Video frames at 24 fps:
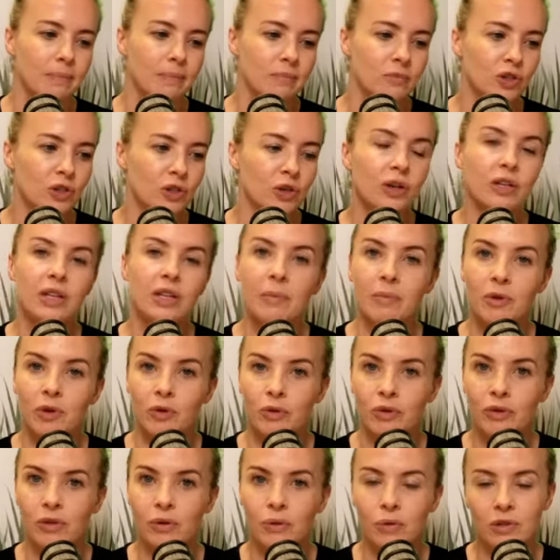So you can let me know
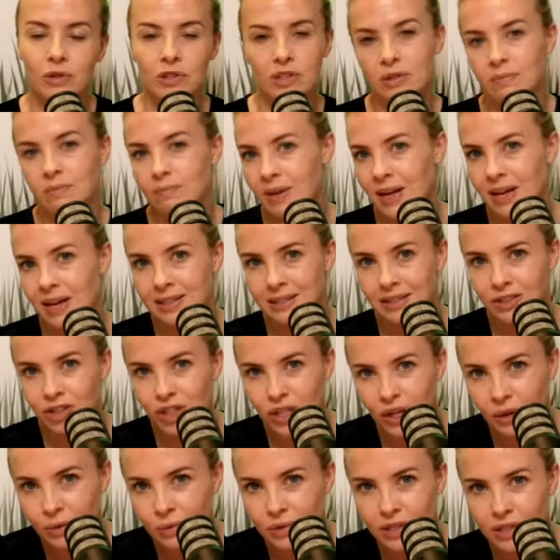your thoughts. Is it
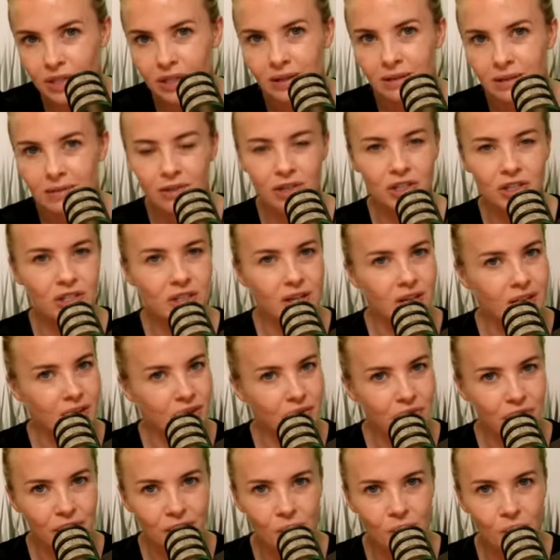Chelsea? They're still
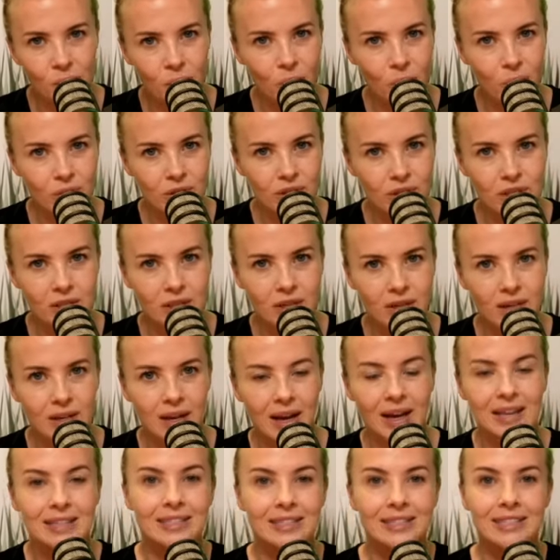in for the quad.
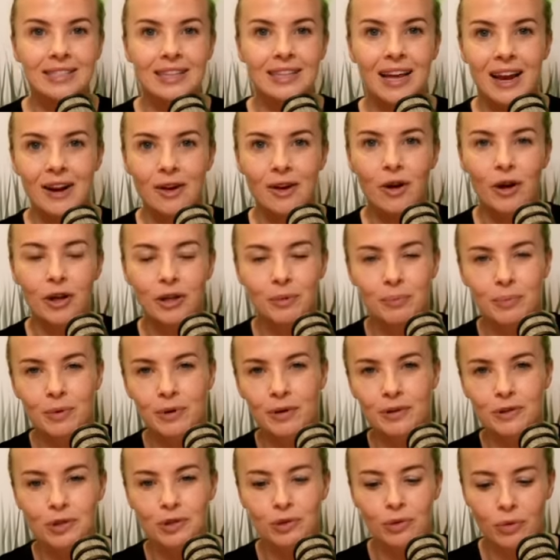As Erin
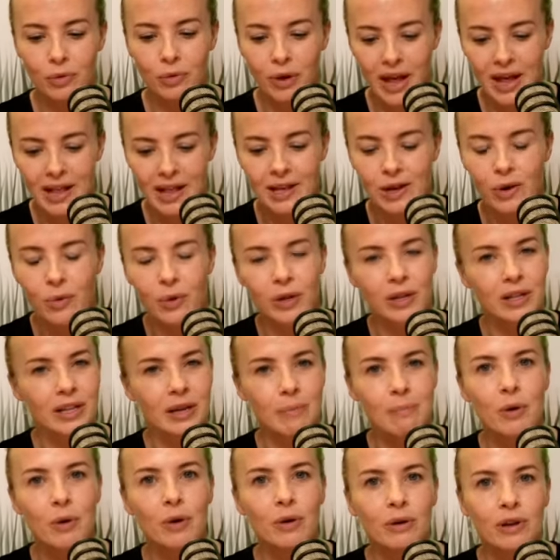Cuthbert so eloquently
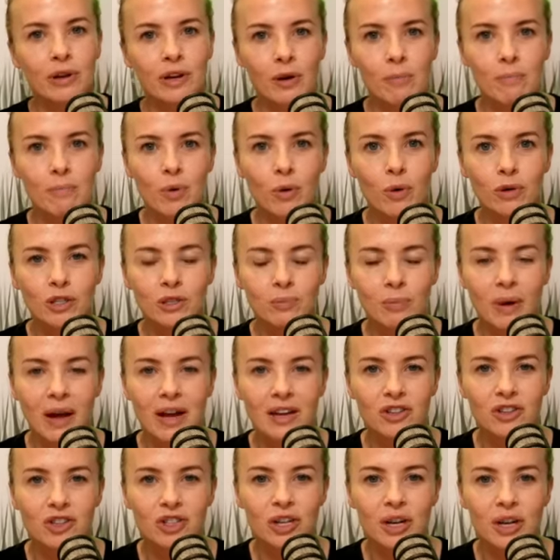put in her
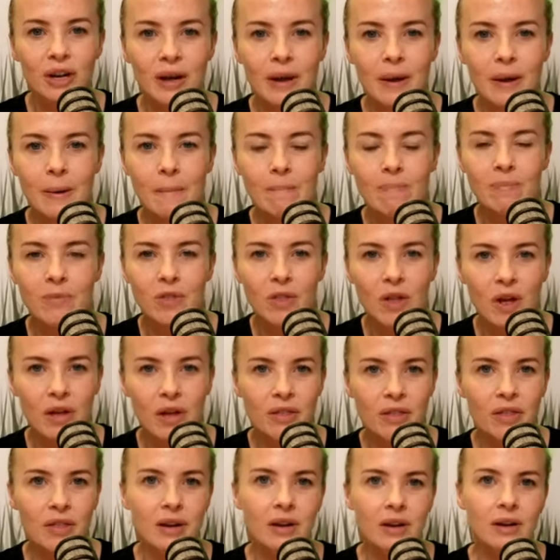post-match,
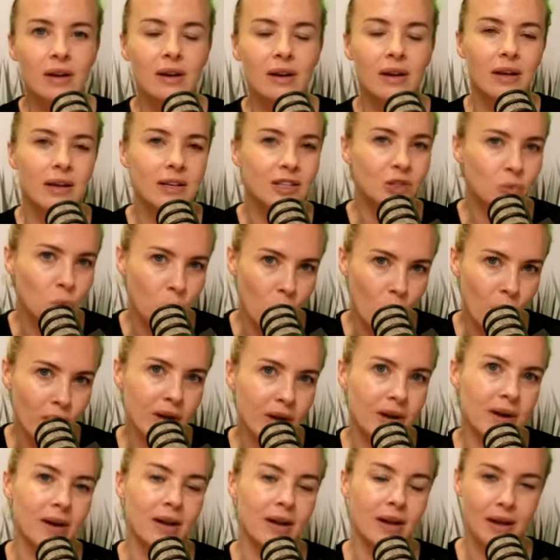nothing is
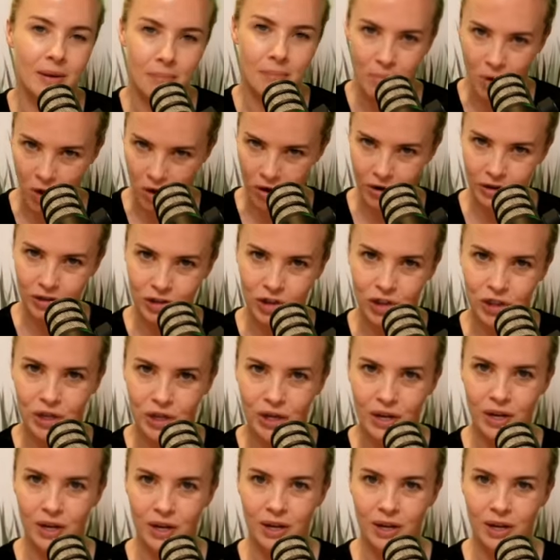won in March.